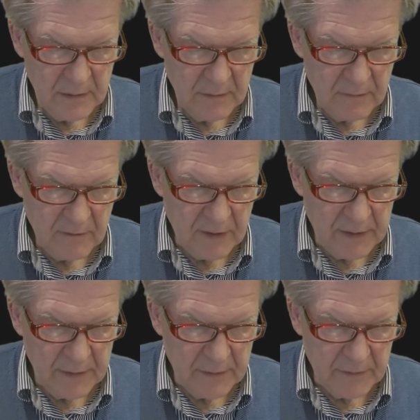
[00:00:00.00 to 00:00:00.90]

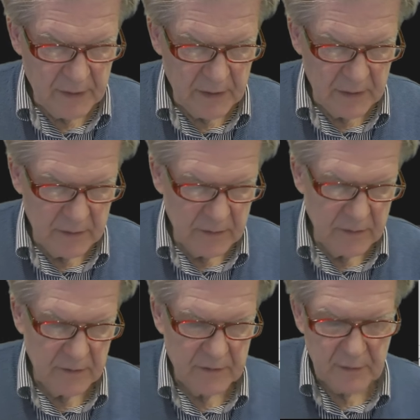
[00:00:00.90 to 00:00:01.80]
Finally we can
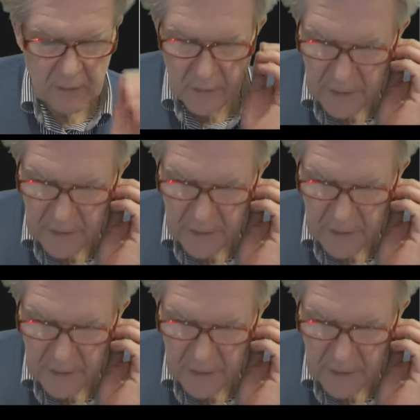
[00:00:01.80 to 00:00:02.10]
destroy.